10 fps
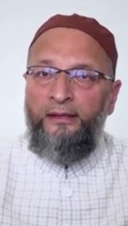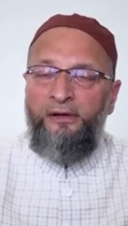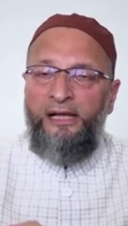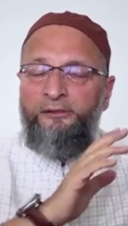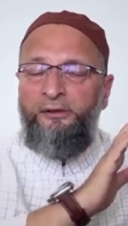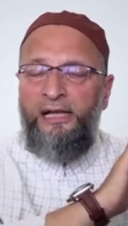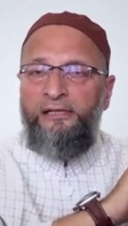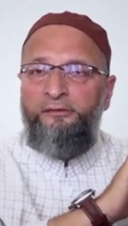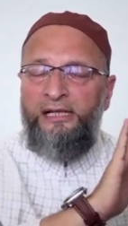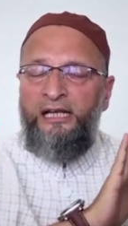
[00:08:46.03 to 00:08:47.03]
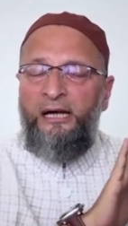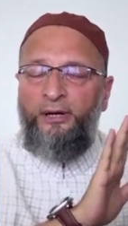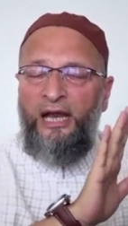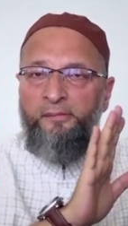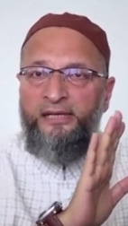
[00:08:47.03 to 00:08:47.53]
Will the
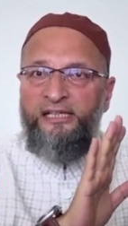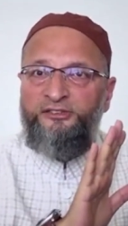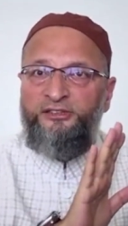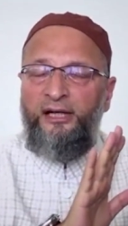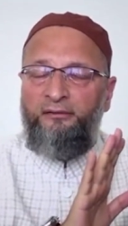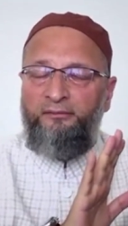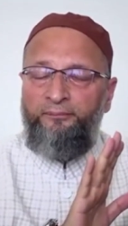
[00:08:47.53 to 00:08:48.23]
prime minister